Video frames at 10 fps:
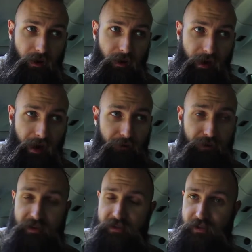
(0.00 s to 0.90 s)

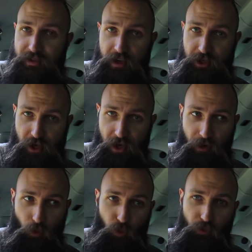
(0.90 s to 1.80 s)
having such a
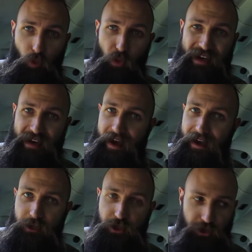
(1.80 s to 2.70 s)
weak
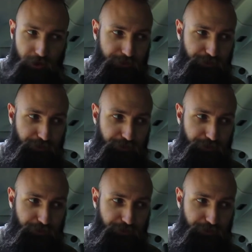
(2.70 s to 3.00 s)
engine,